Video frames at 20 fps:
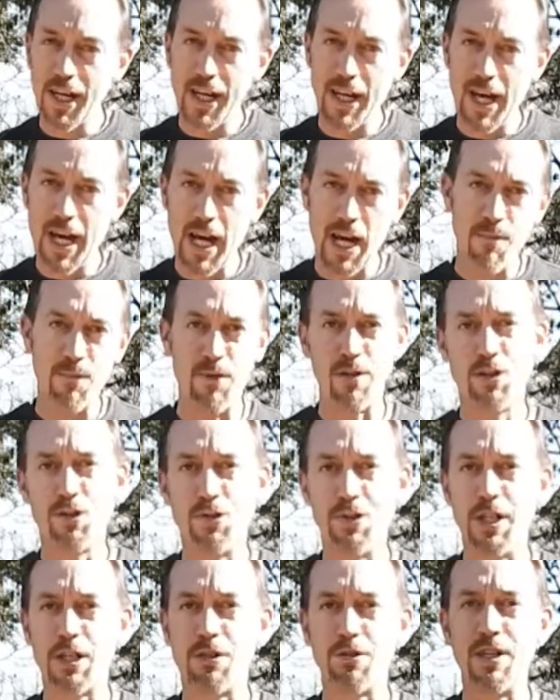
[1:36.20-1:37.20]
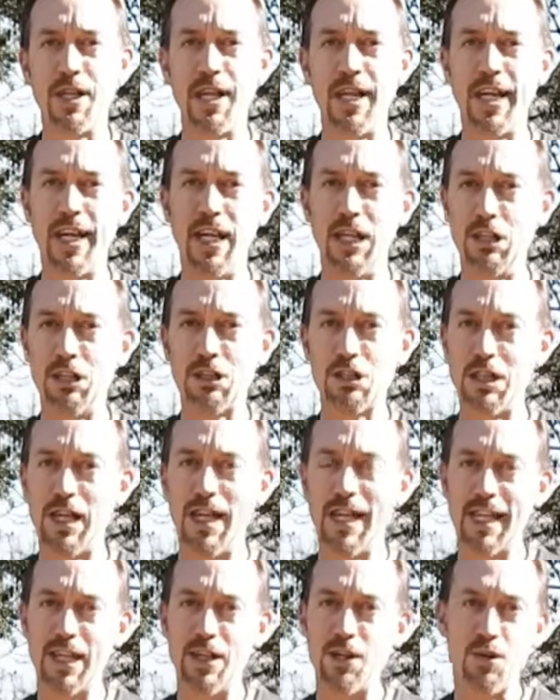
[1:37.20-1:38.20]
camera trickery, it looks
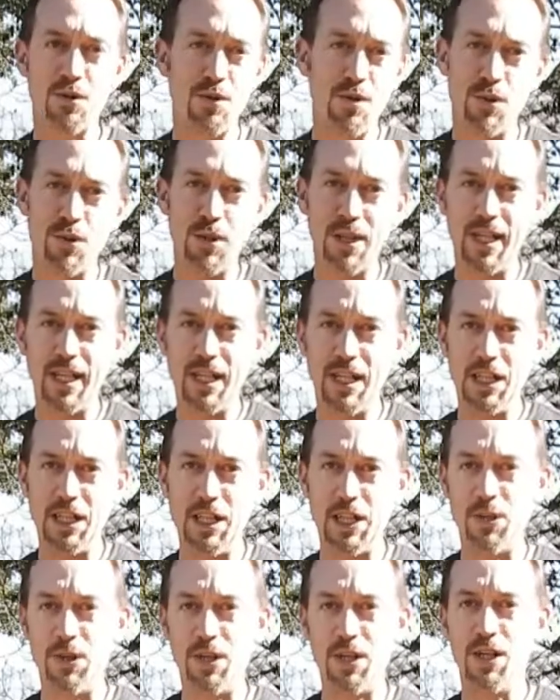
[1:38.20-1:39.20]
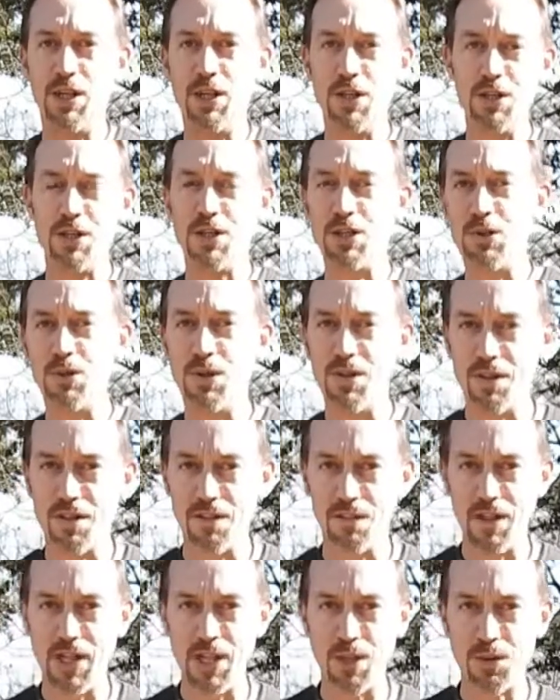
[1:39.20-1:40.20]
like they're throwing it, you know, 100,
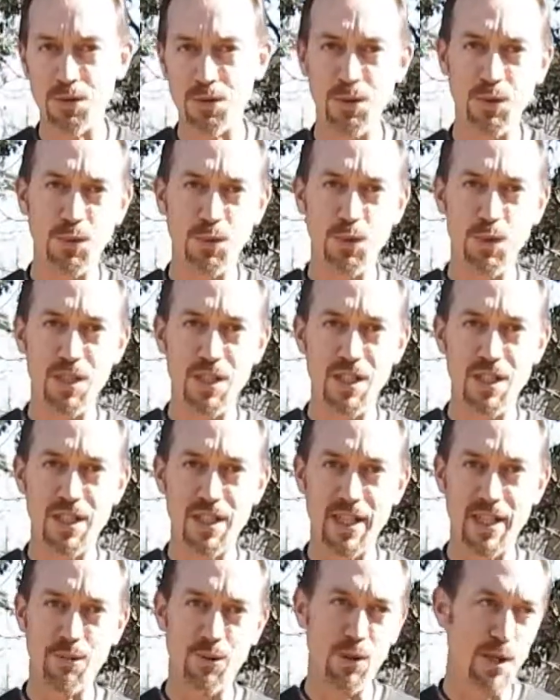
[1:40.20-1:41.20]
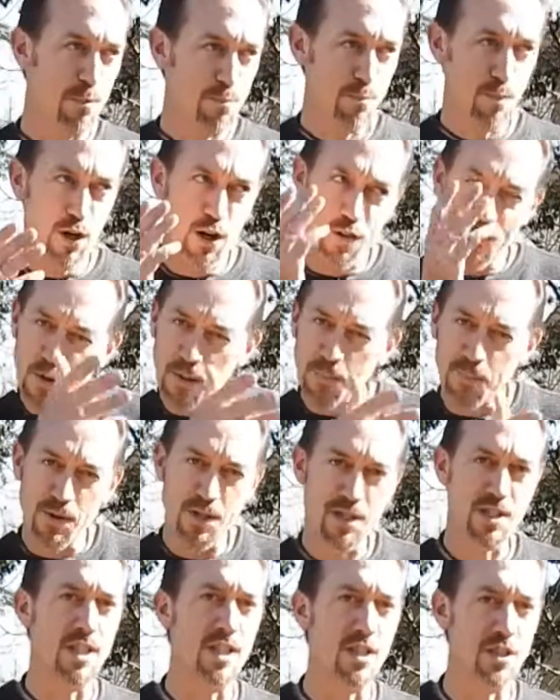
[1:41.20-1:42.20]
200 feet through the woods with perfect
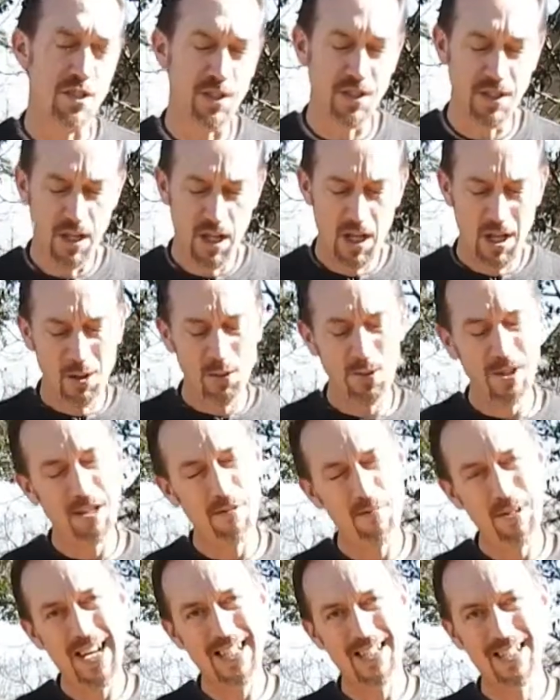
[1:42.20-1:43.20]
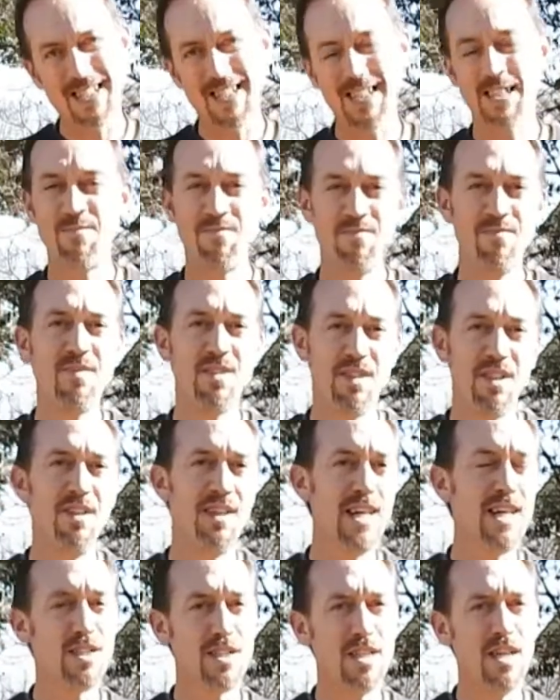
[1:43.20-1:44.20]
precision. Well, that's
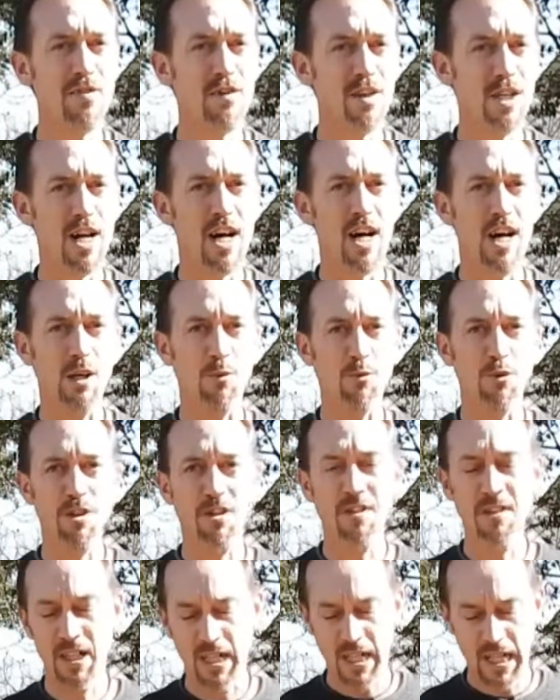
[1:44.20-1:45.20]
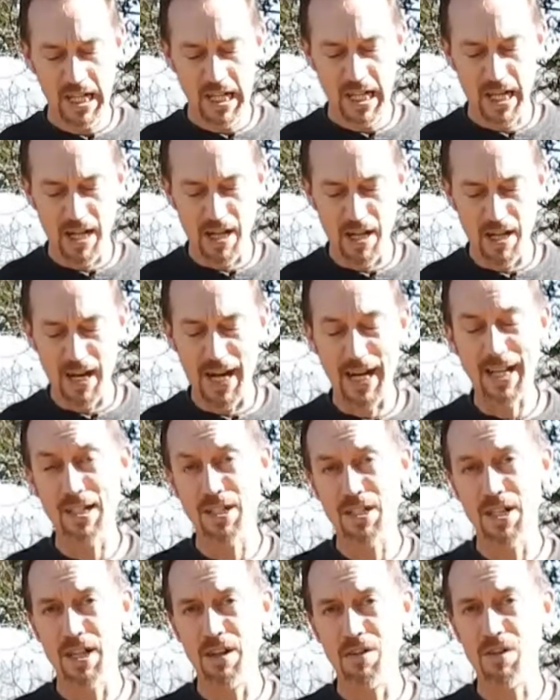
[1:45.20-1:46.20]
definitely Hollywood. I can
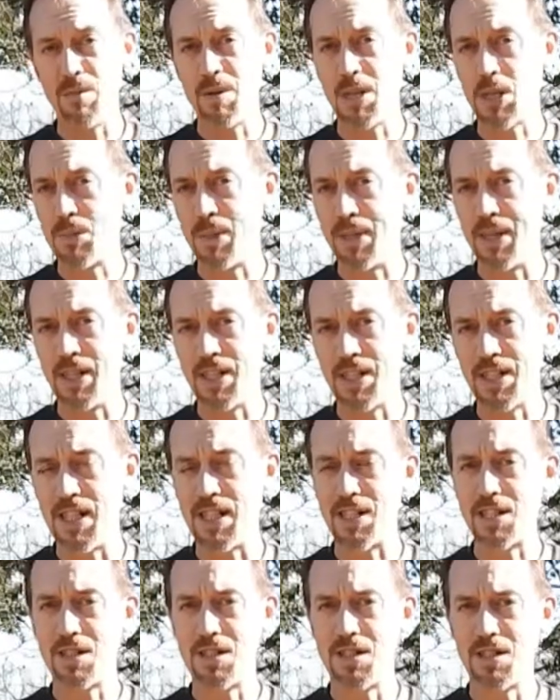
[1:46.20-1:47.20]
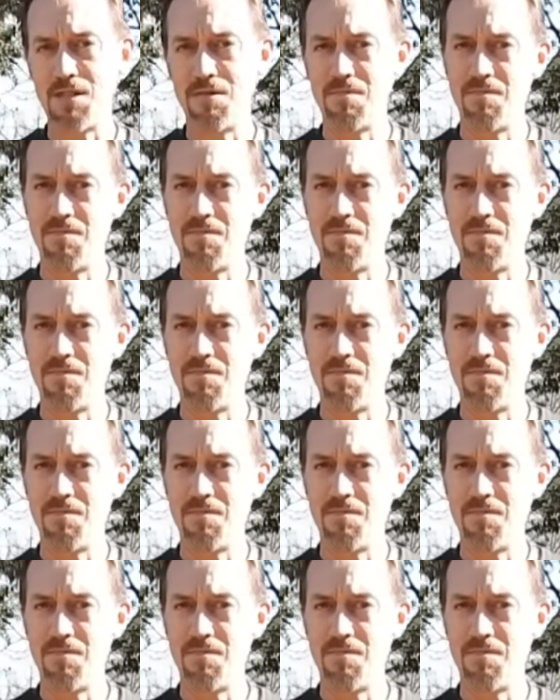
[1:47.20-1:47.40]
tell you from experience that's